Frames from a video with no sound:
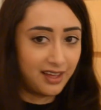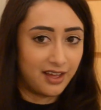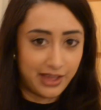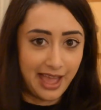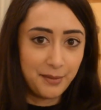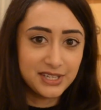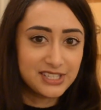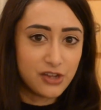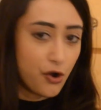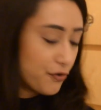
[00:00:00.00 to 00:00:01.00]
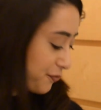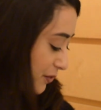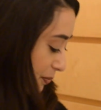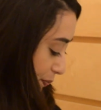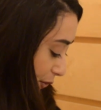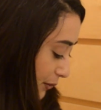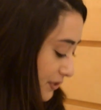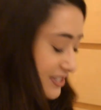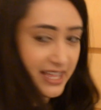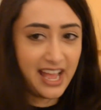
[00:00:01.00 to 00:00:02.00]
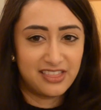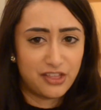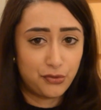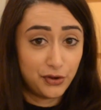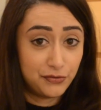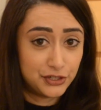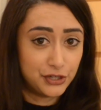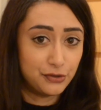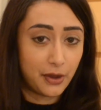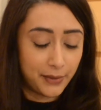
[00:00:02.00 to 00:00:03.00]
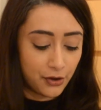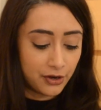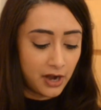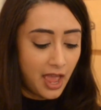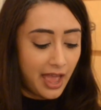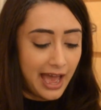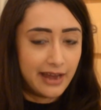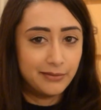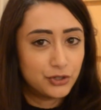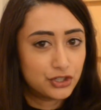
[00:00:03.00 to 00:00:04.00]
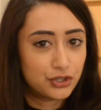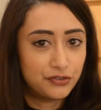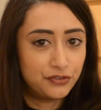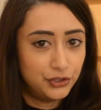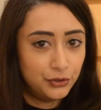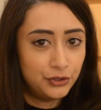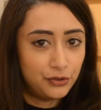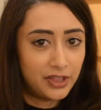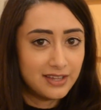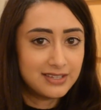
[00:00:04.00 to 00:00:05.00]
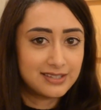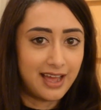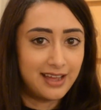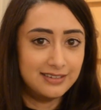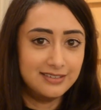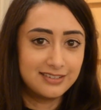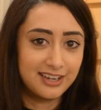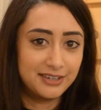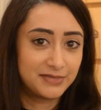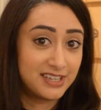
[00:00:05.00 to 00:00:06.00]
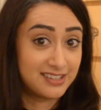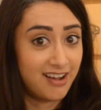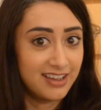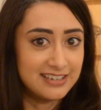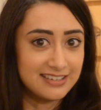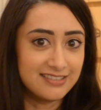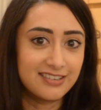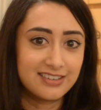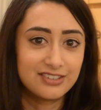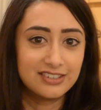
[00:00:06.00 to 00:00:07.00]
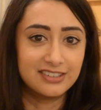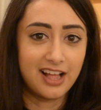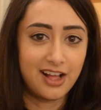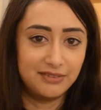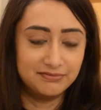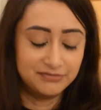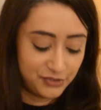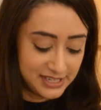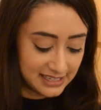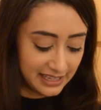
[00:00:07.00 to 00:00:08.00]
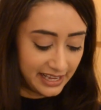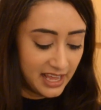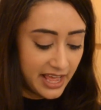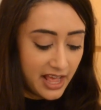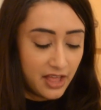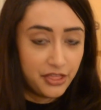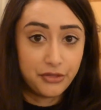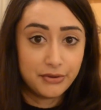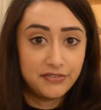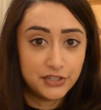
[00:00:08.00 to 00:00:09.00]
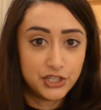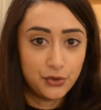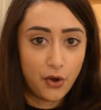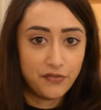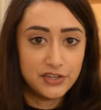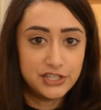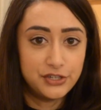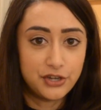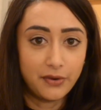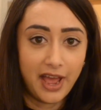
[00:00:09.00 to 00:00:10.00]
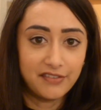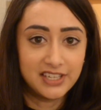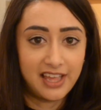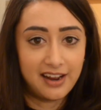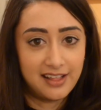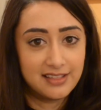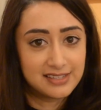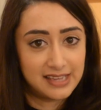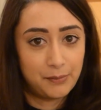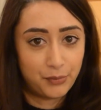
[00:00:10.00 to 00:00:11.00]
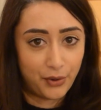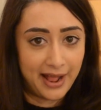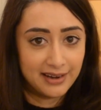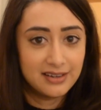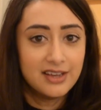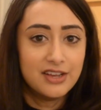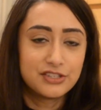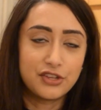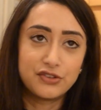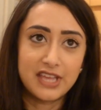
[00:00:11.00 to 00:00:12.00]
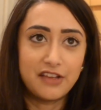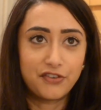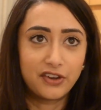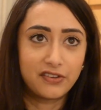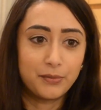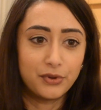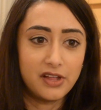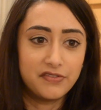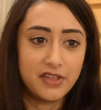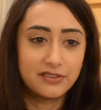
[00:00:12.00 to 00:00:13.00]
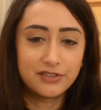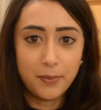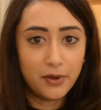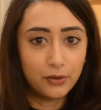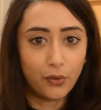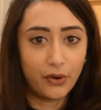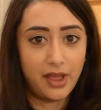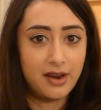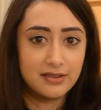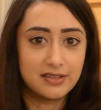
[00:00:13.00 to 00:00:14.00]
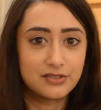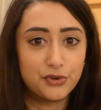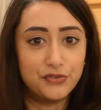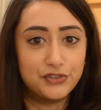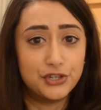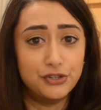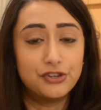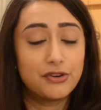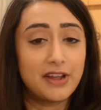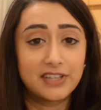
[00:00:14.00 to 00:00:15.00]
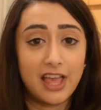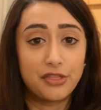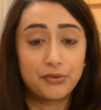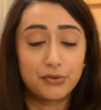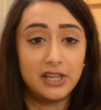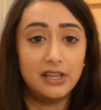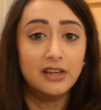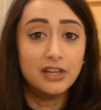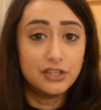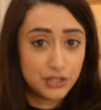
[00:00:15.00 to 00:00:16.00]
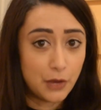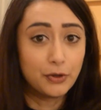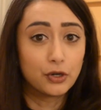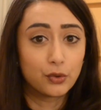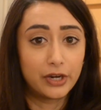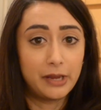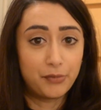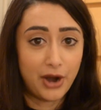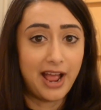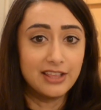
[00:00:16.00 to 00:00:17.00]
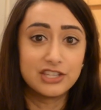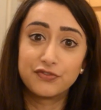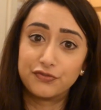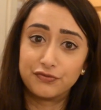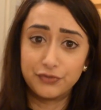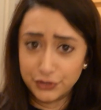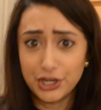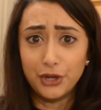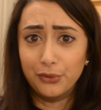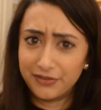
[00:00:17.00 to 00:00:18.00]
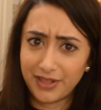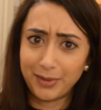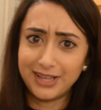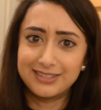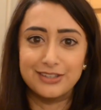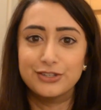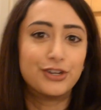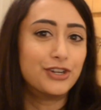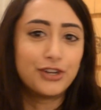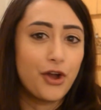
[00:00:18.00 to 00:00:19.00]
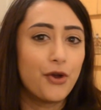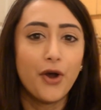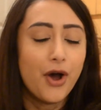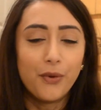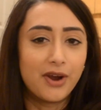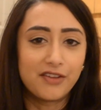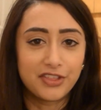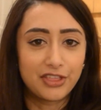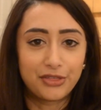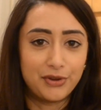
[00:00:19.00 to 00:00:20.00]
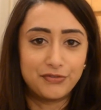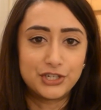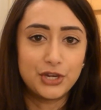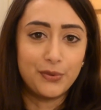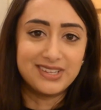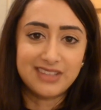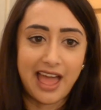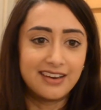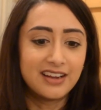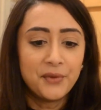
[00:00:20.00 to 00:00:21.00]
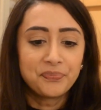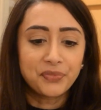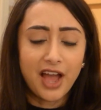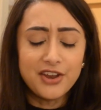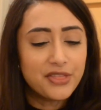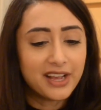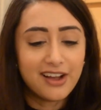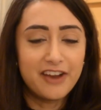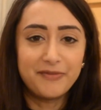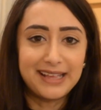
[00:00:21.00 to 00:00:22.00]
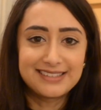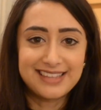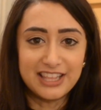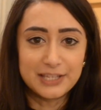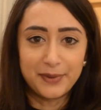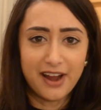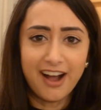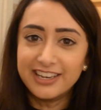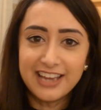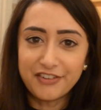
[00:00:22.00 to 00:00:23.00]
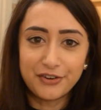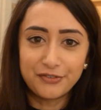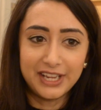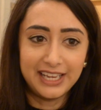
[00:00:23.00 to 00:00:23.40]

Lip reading: okay, I'm gonna start off with boots. They had the 3 for 2 going on, and I'm not sure if you knew this, and because I didn't until recently. The 3 for 2 offers, you don't have to get it in the same brand. So say for example, if there's Soap and Glory and it says 3 for 2, you don't have to get 3 Soap and Glory brands for 2, if that makes sense. You can go wherever the 3 for 2 is. And I know that kind of makes sense, but I never